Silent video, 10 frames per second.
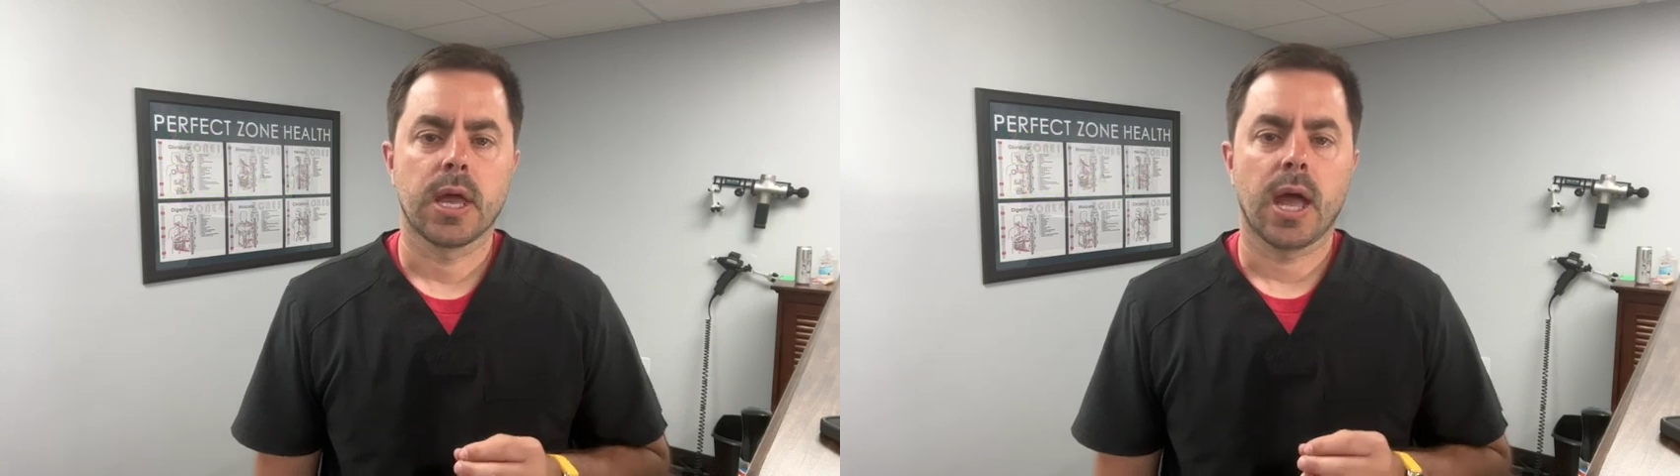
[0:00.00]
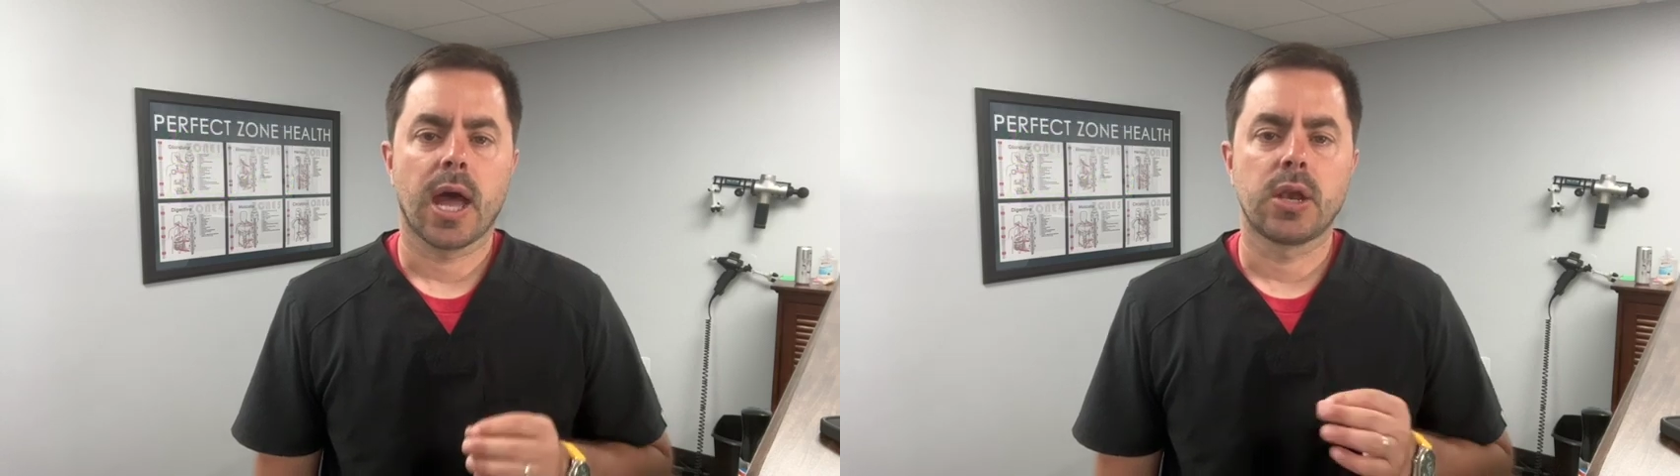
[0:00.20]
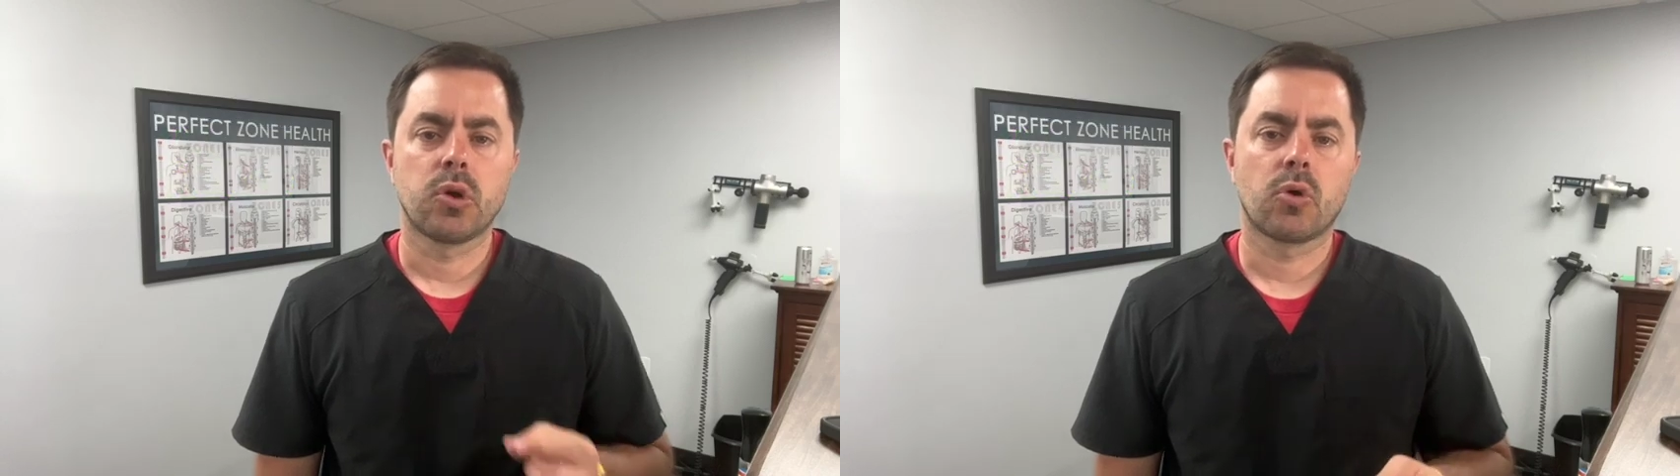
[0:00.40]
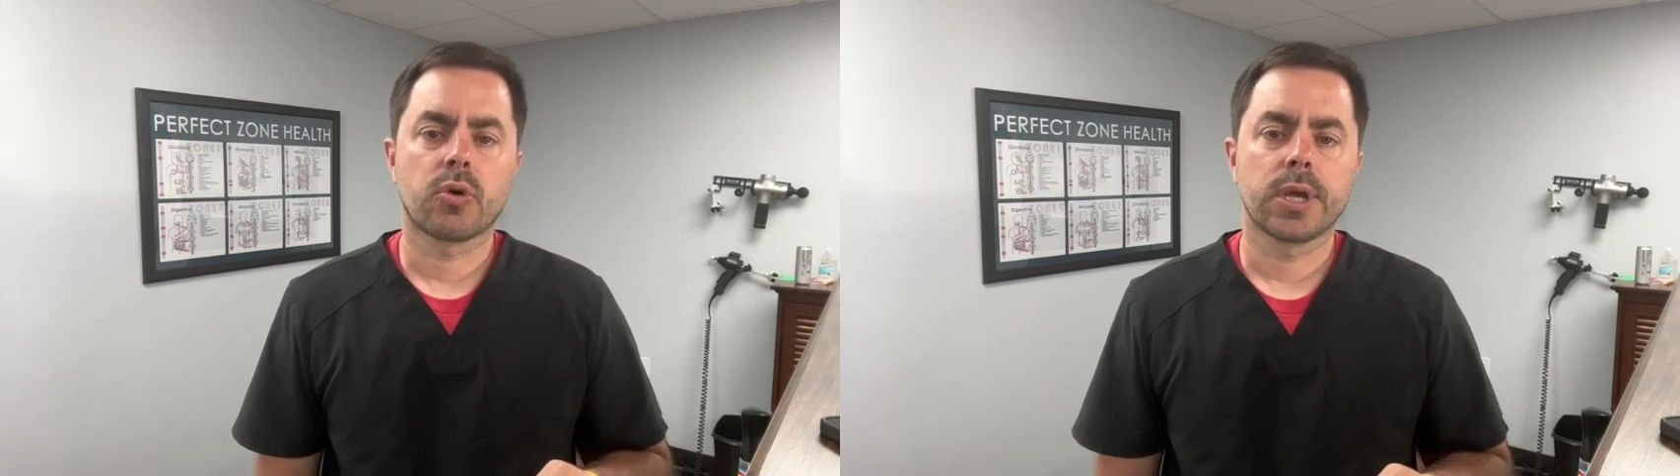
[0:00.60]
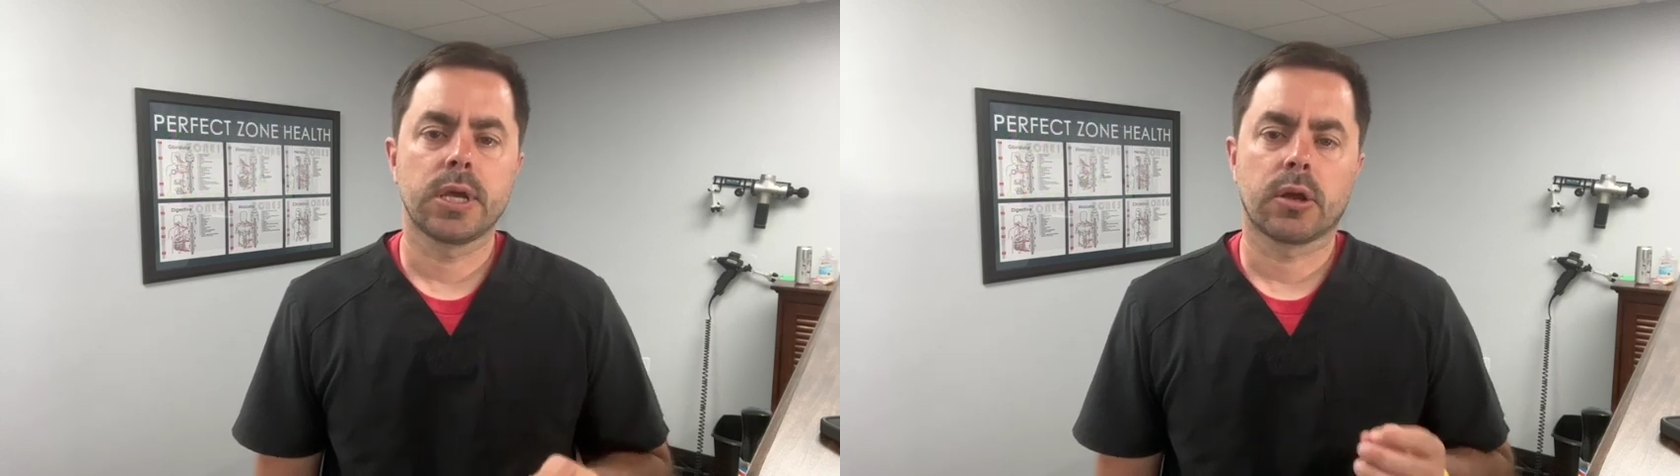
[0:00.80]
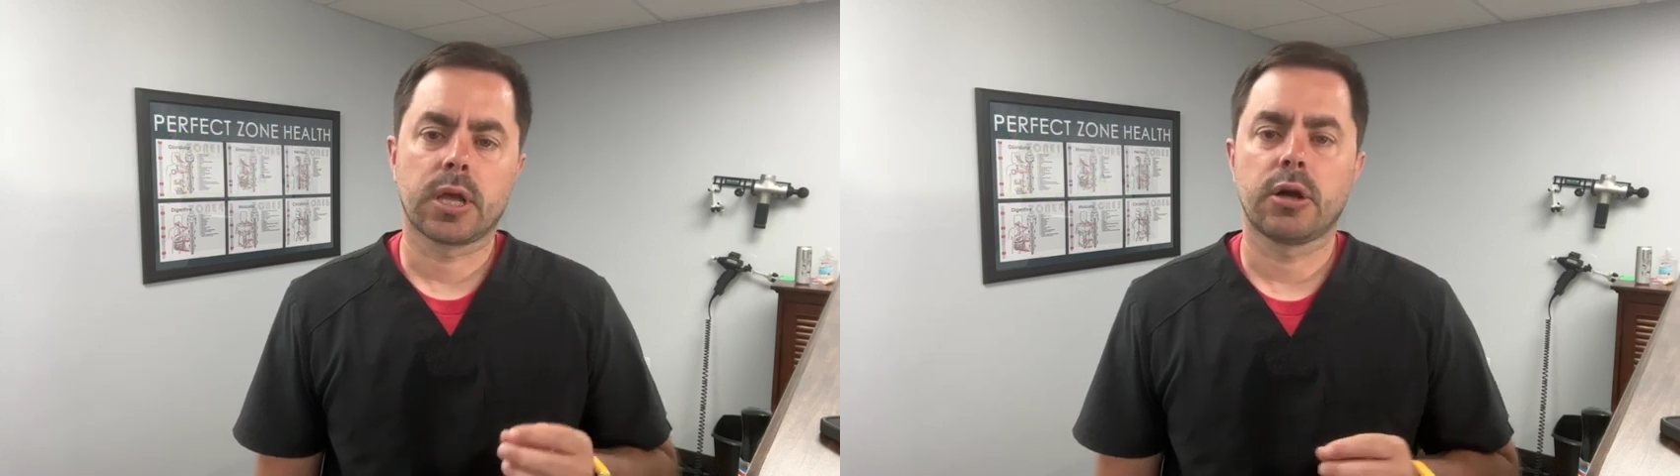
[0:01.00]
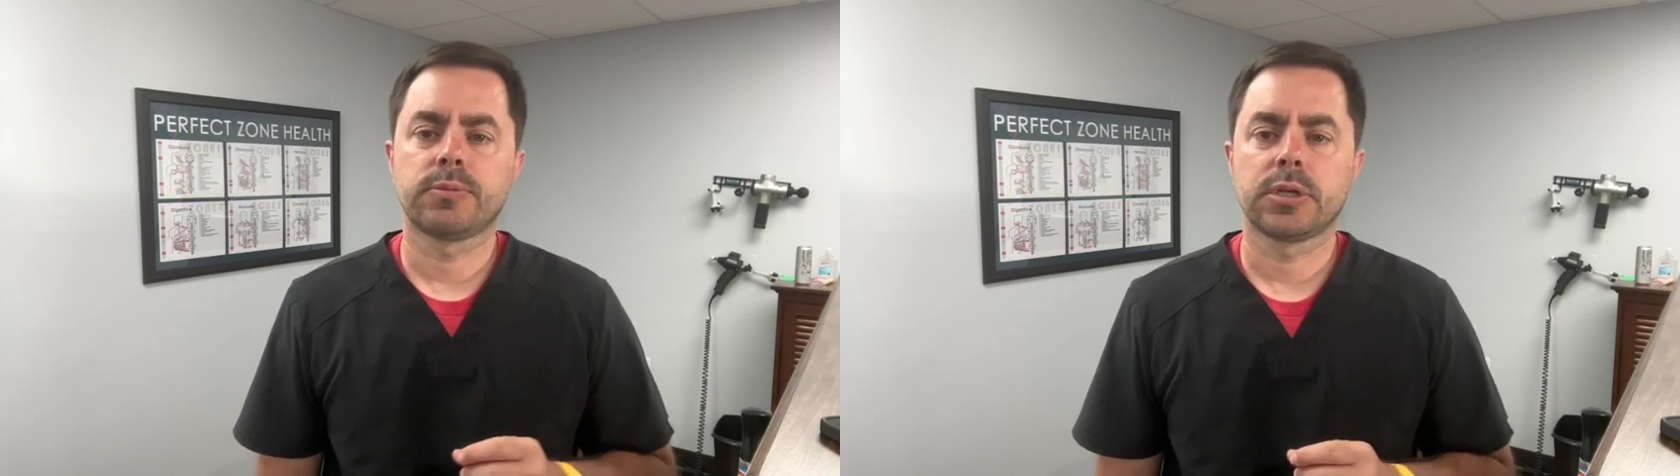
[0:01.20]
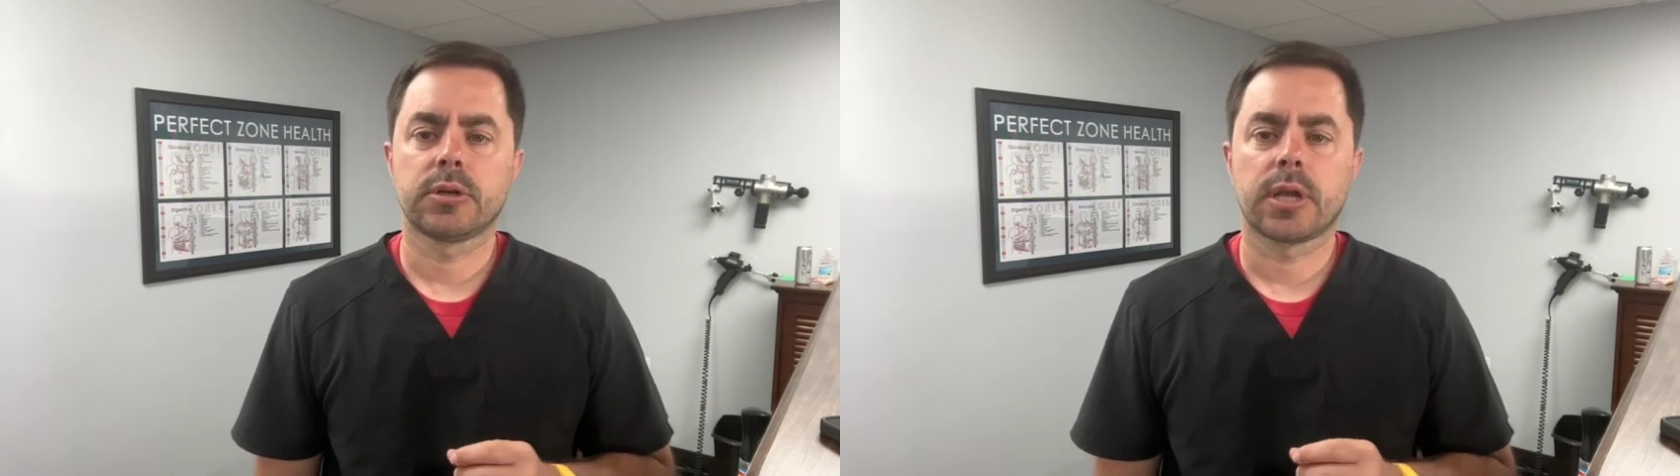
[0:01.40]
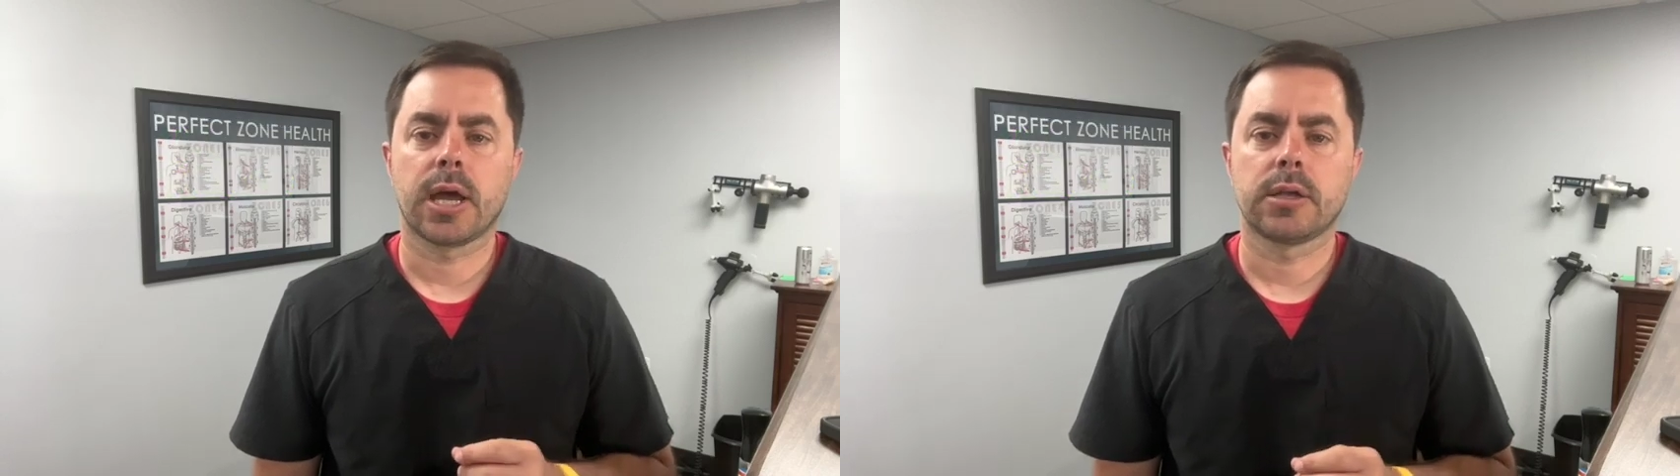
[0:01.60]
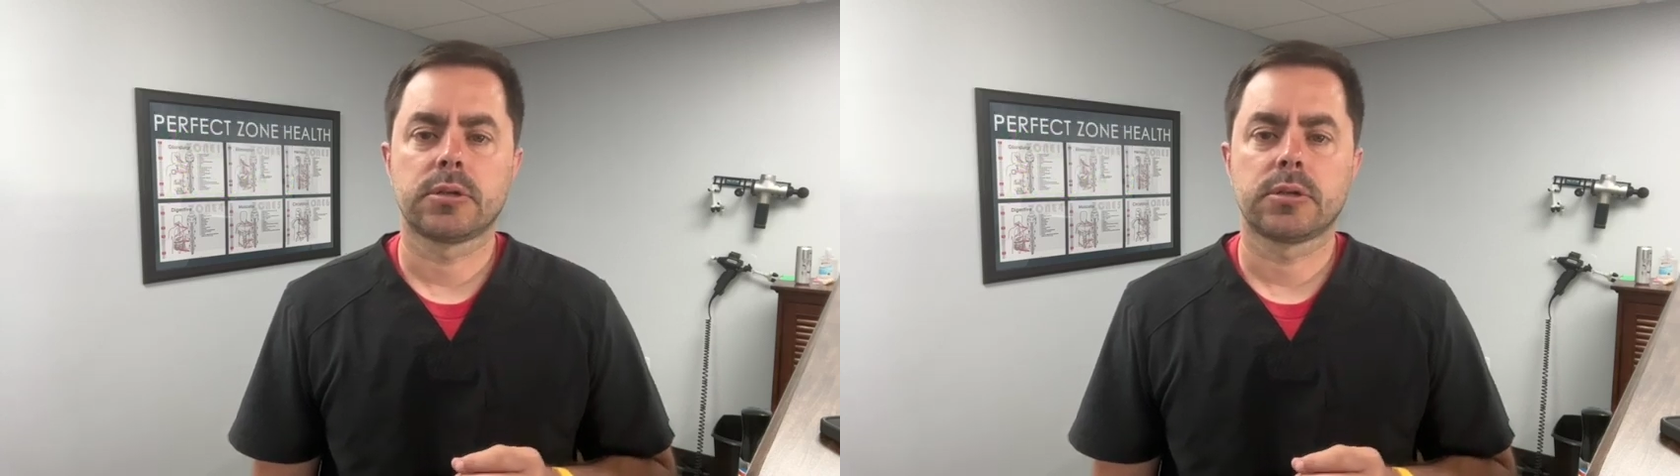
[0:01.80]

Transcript: Add nori or kelp to your diet